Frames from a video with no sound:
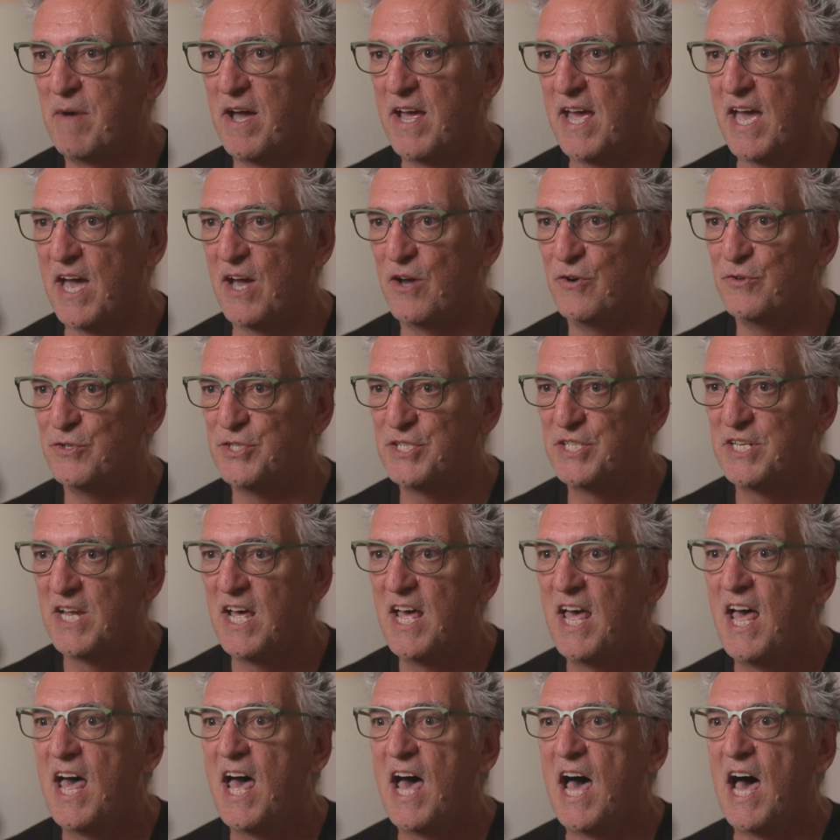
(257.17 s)
my house.
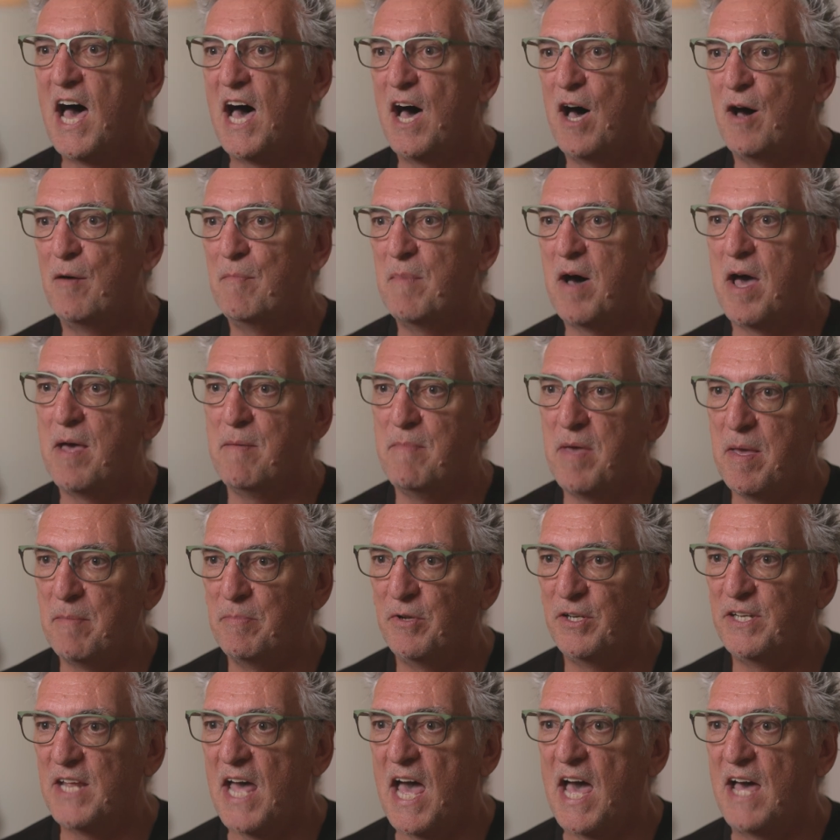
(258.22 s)
Um, I'm
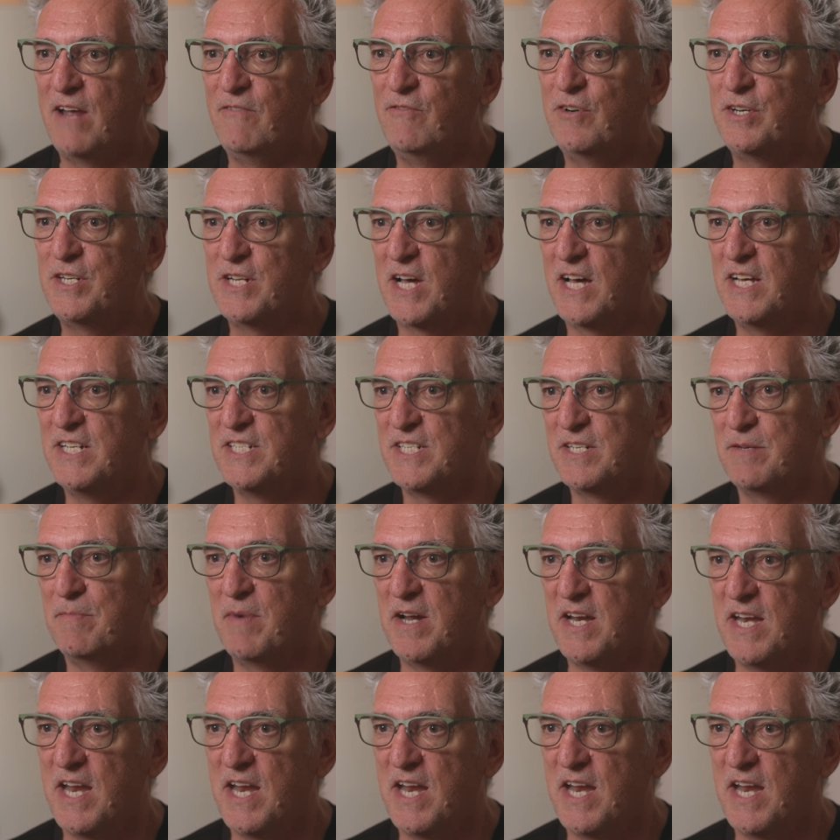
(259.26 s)
able to advertise to my